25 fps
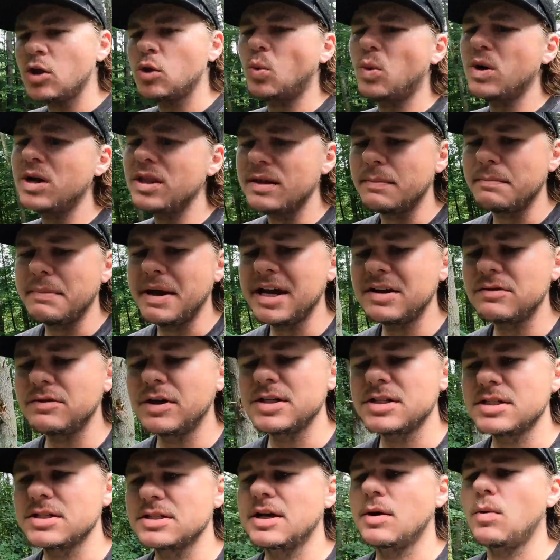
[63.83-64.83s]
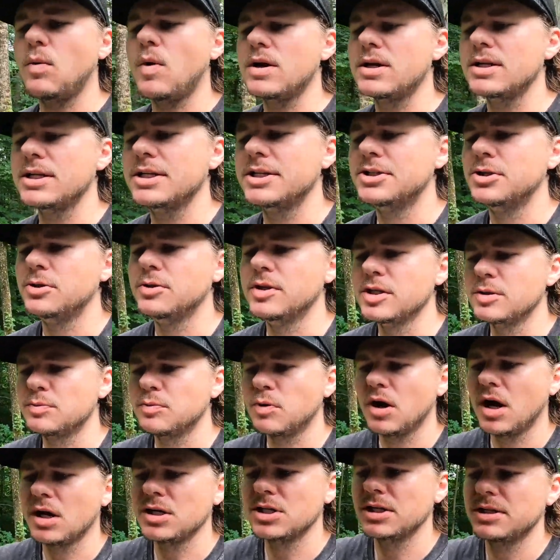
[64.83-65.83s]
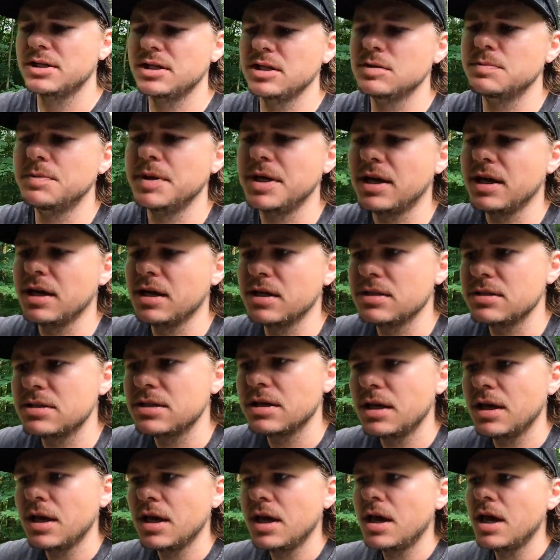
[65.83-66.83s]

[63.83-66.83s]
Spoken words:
One of the main reasons I wanted to do this project is because